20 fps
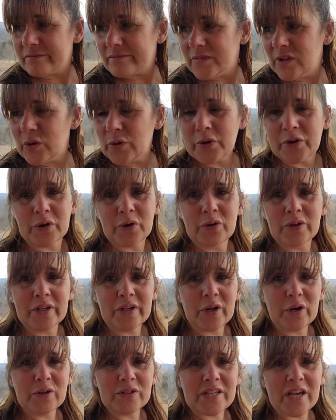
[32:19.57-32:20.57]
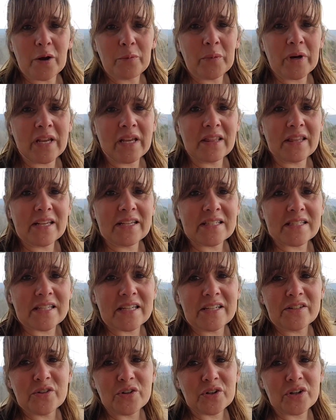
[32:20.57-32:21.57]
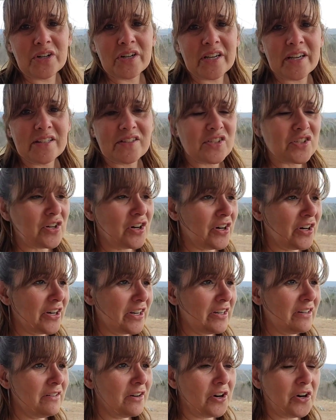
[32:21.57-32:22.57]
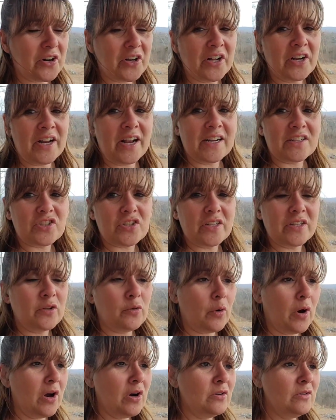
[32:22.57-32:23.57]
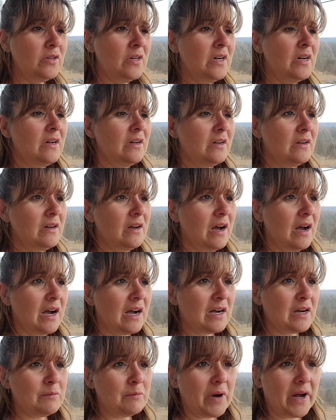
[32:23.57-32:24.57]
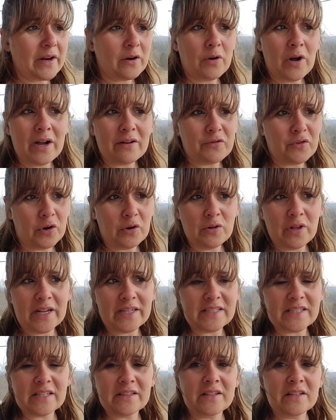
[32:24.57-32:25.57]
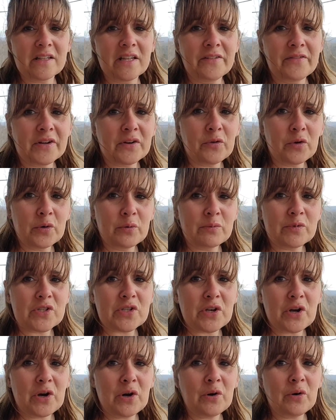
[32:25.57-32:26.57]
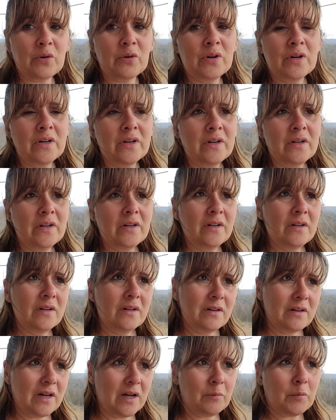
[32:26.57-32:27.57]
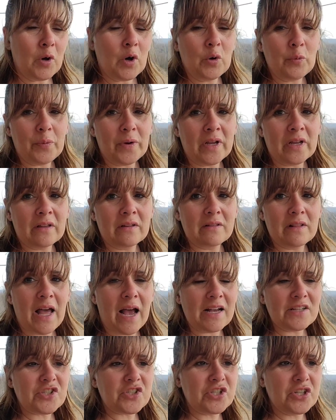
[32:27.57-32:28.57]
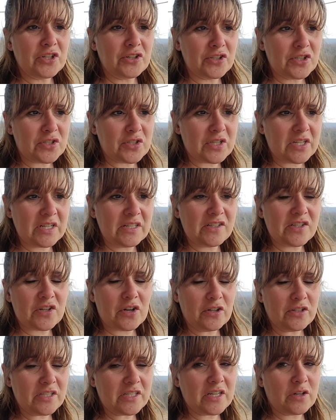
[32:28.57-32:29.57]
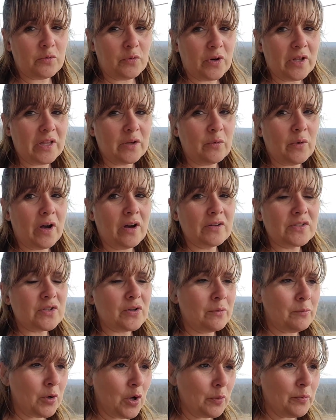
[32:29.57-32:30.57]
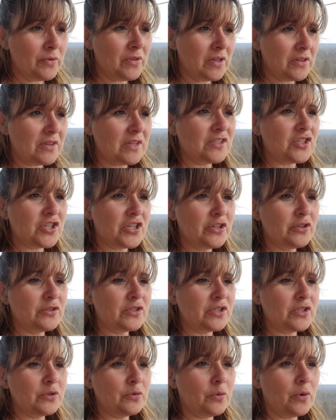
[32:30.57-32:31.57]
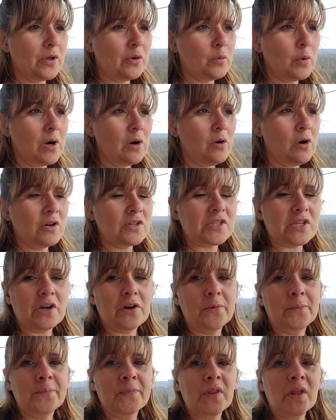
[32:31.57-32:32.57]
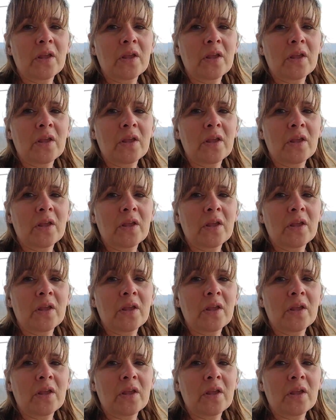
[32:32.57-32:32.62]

Lord only knows how many of these seeds are going to get started, are going to actually grow. I don't have grow lights in the living room, so I'm hoping last year's seed starts did really well, so I'm hoping that this year's do real well also.